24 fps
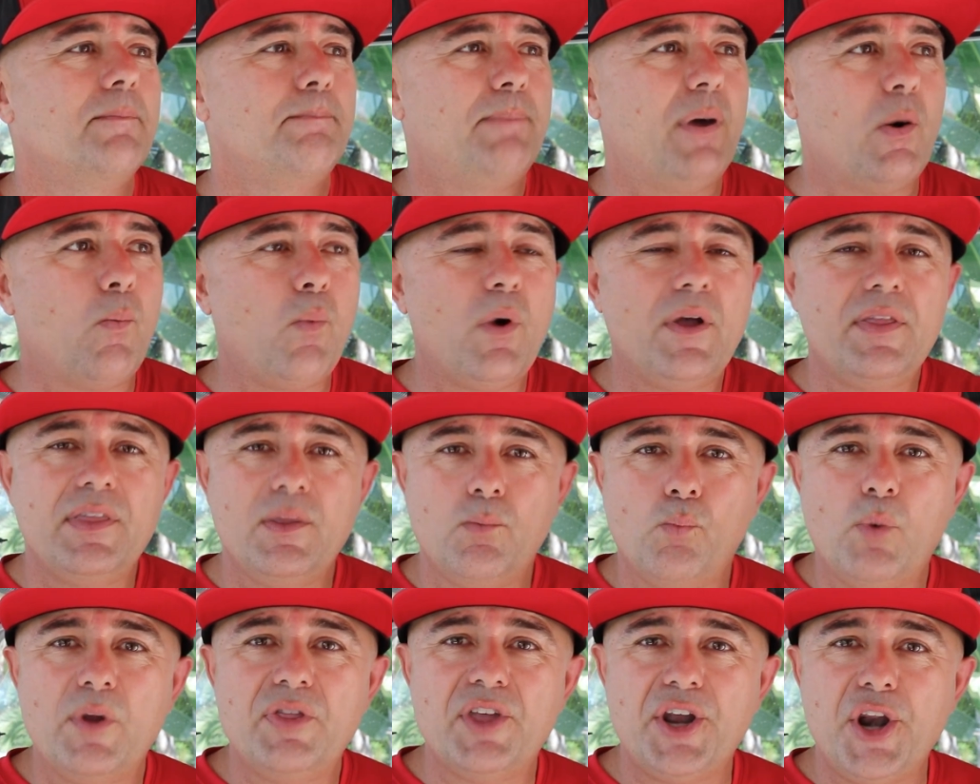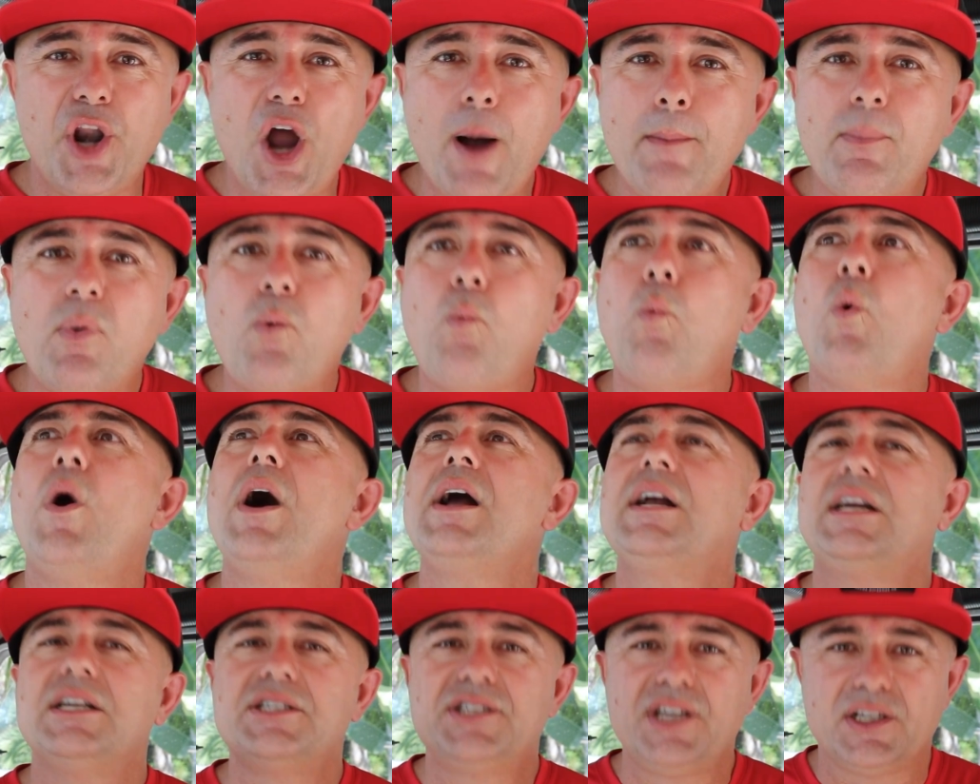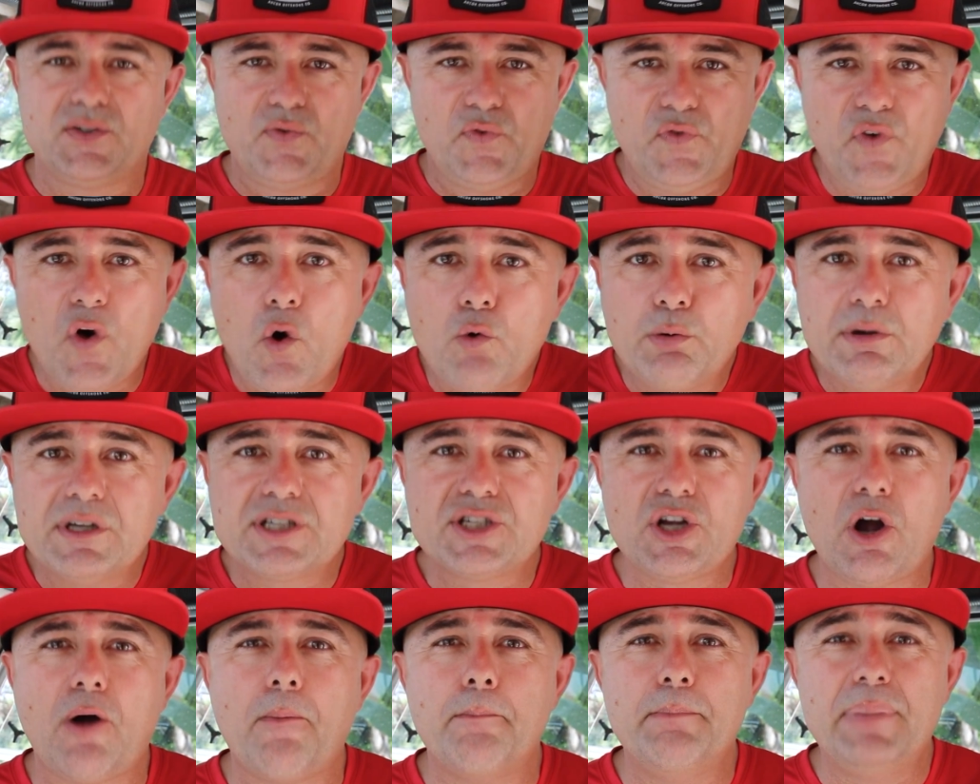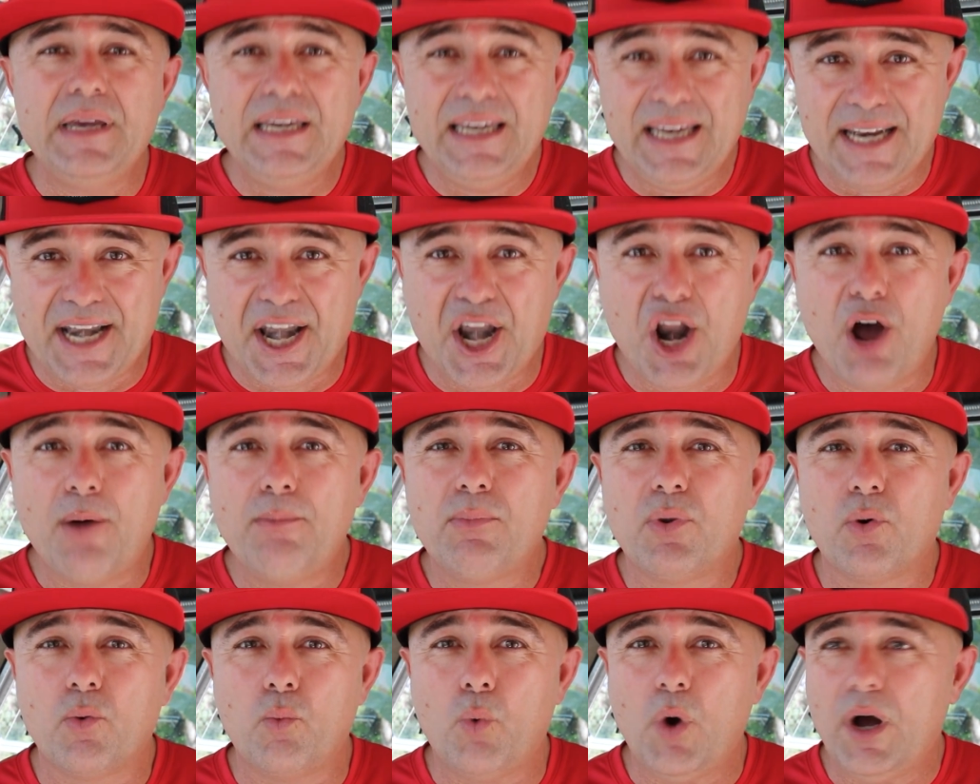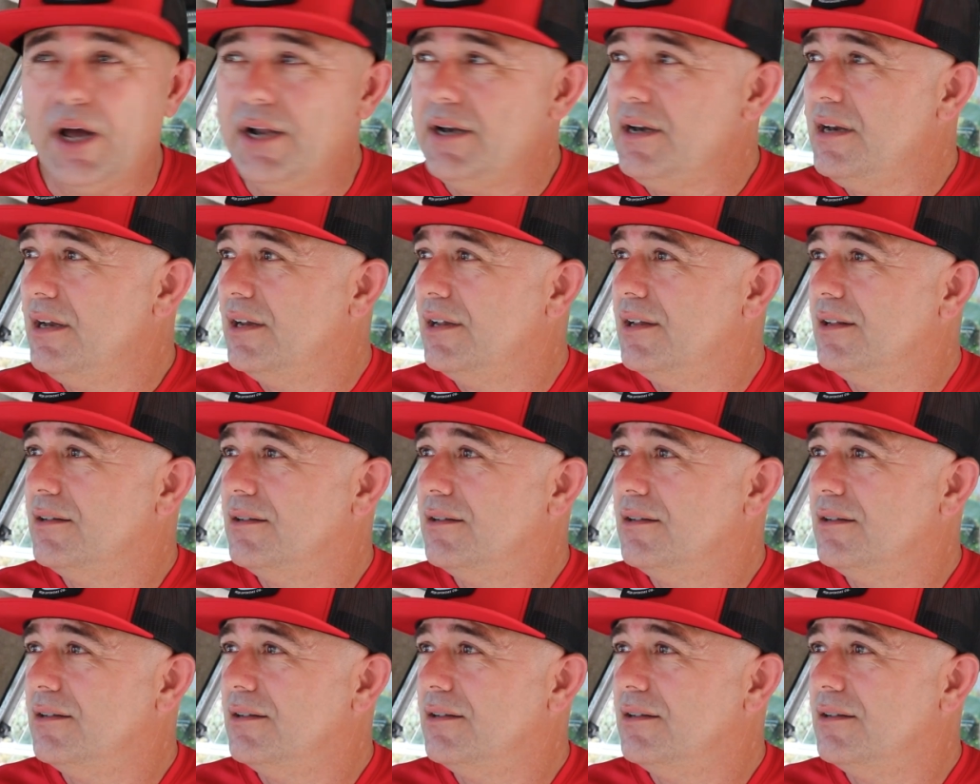But when the number 1 could just focus on being number 1,